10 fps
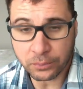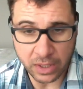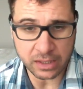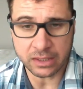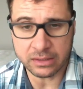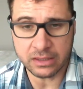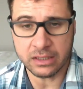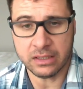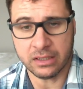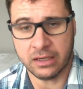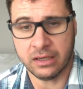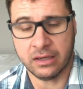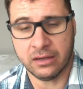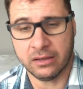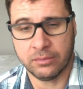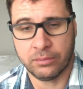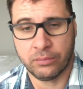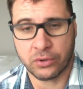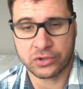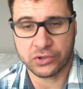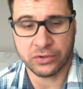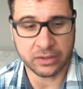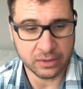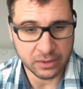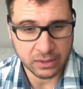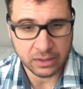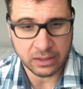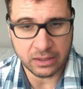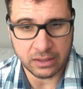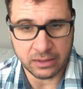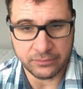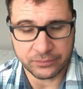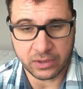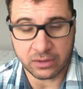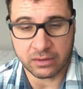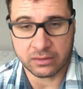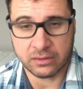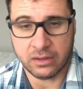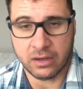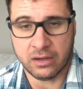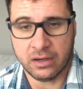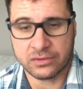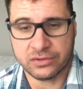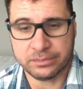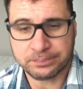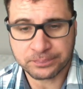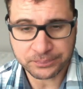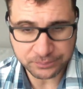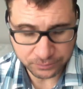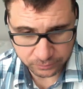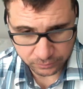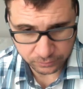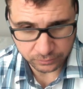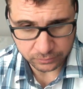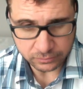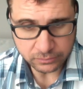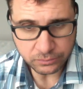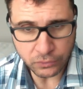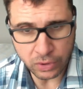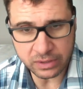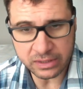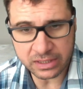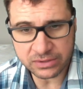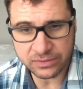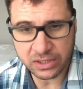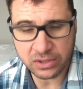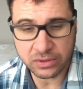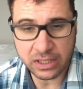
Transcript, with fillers: and the uh, pork choy um, are awesome on the next video